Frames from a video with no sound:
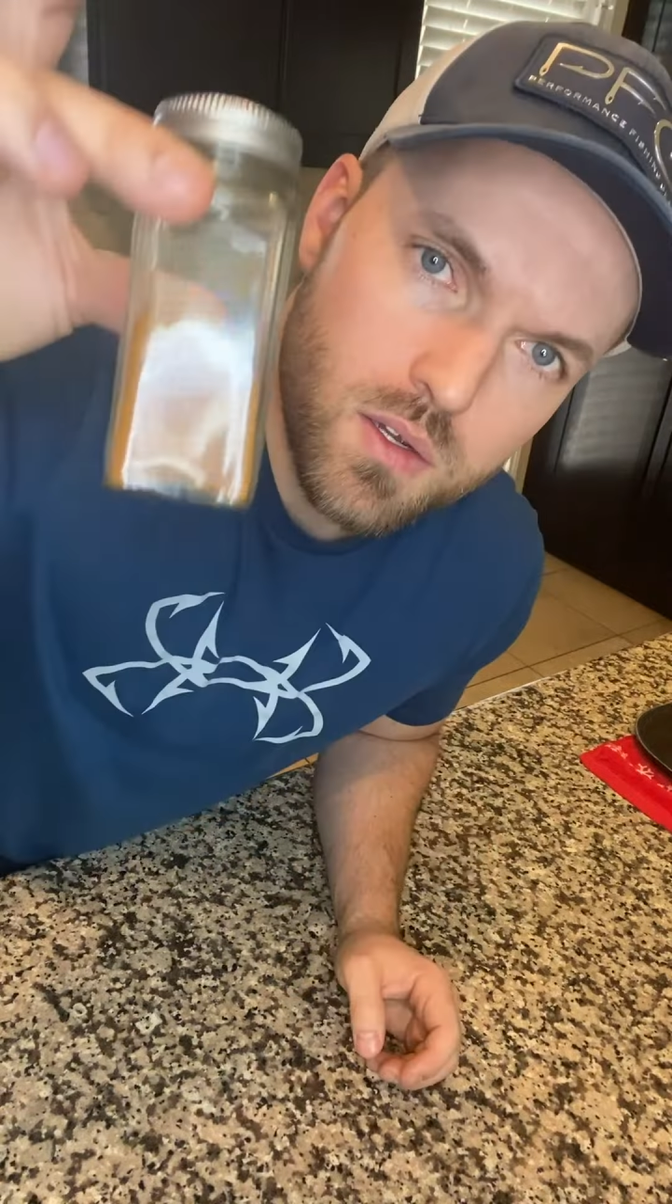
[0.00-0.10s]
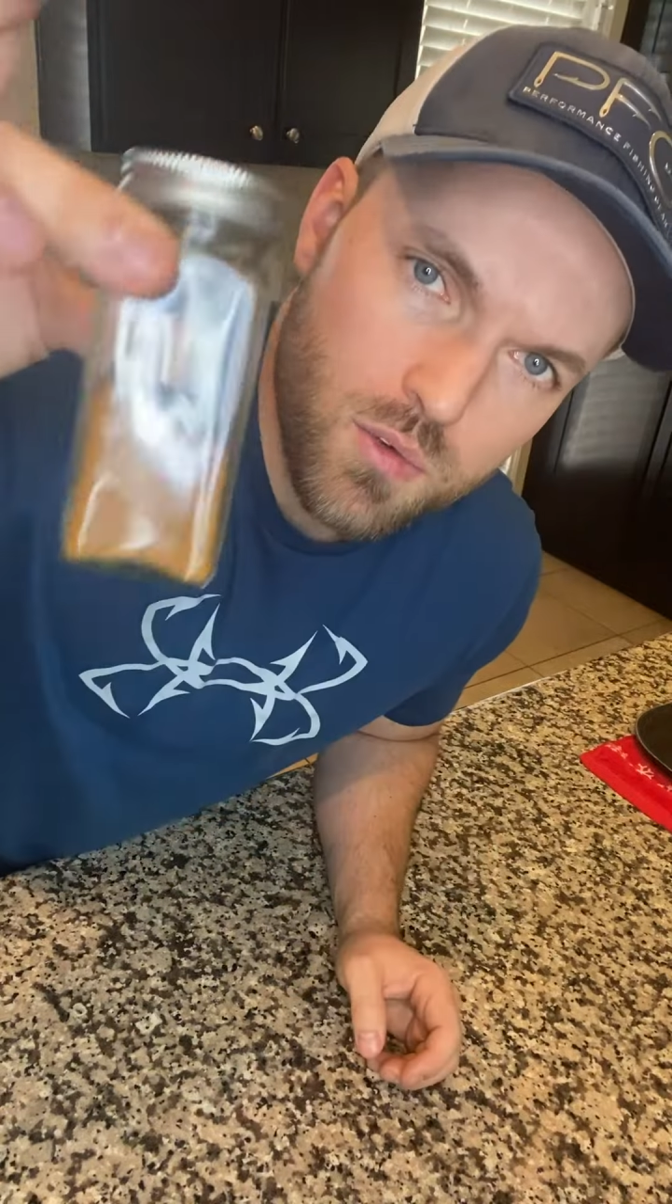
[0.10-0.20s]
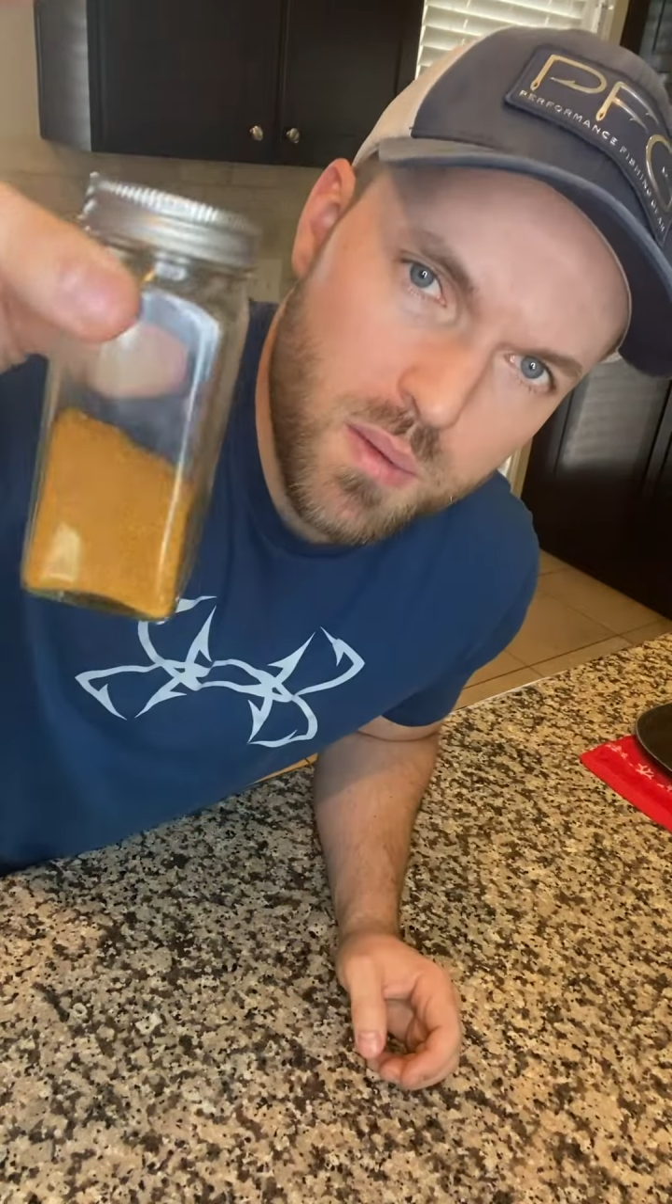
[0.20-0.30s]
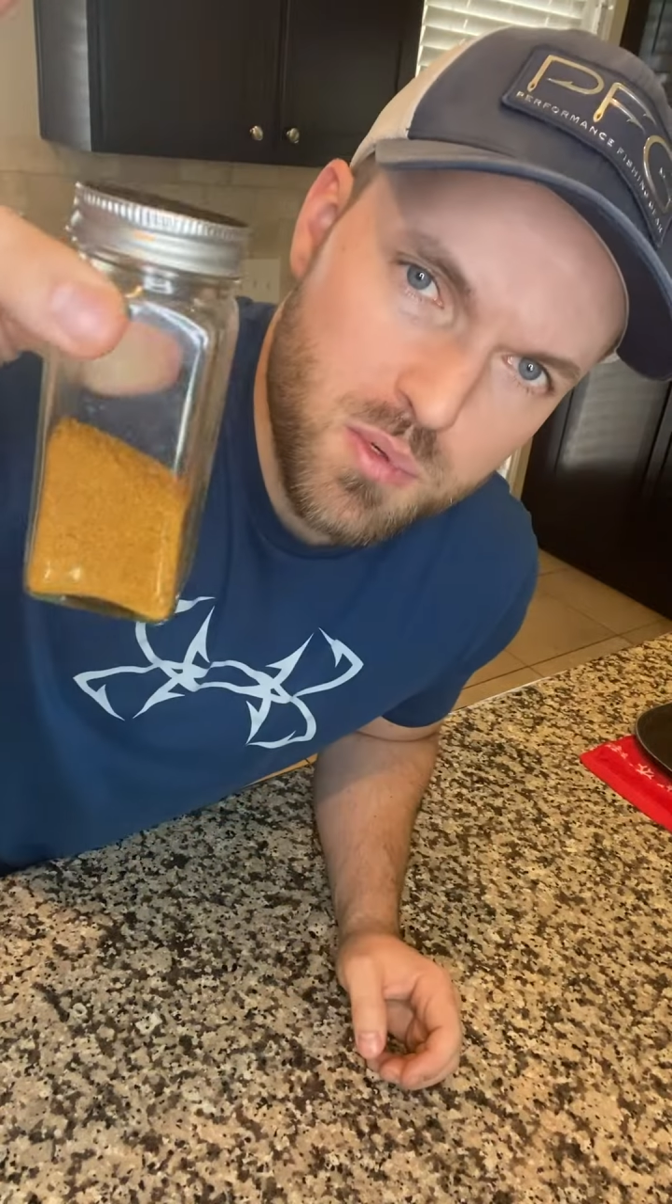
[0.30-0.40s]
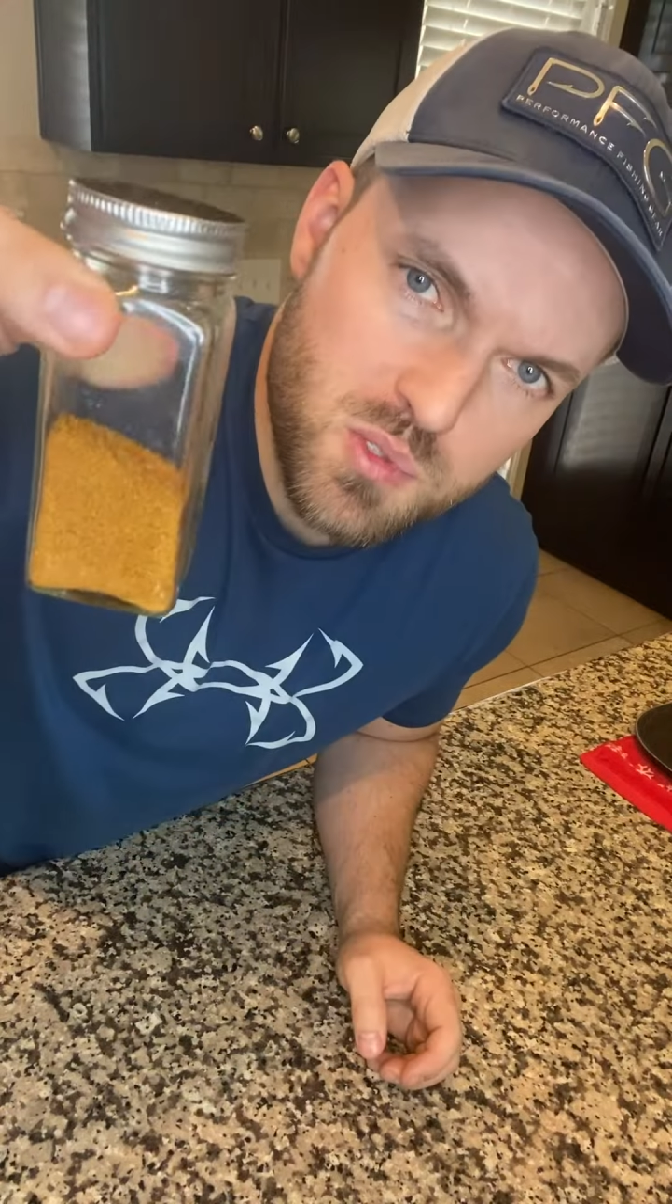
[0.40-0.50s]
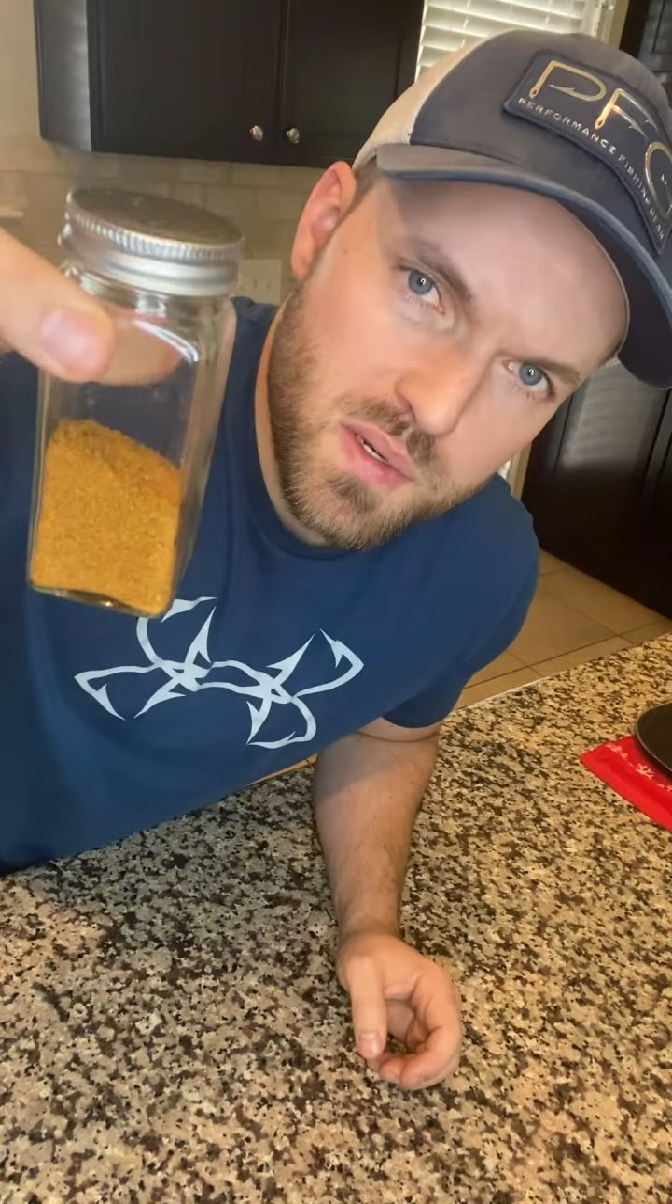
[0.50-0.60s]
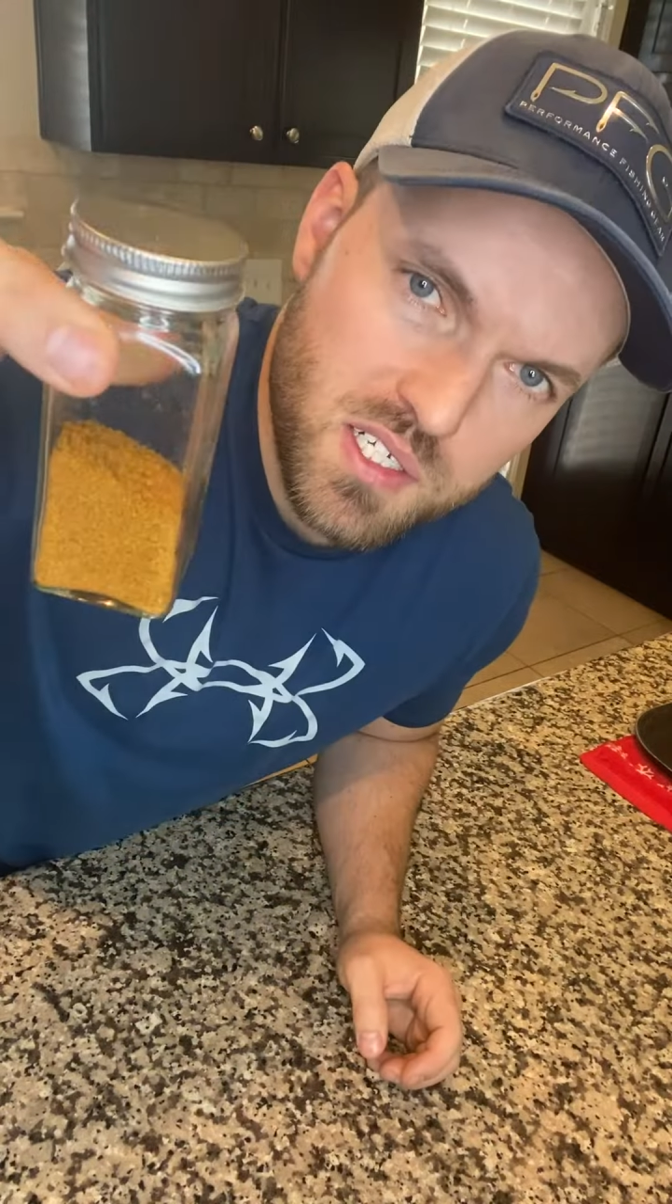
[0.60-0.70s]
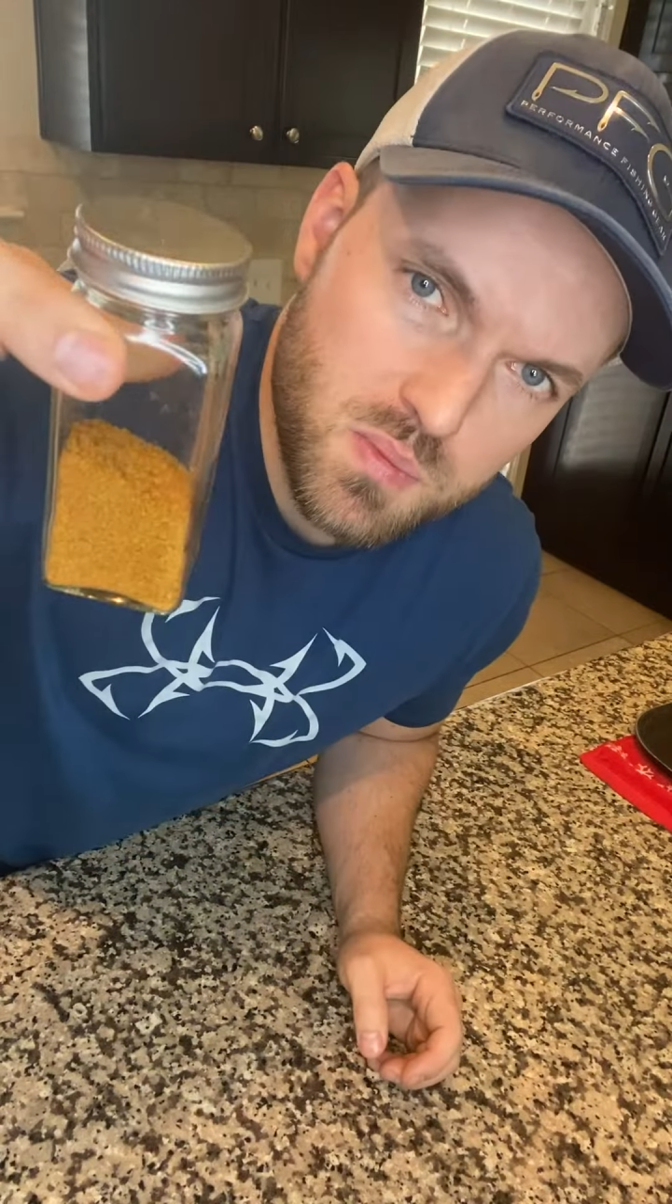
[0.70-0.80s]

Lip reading: Reaper Spice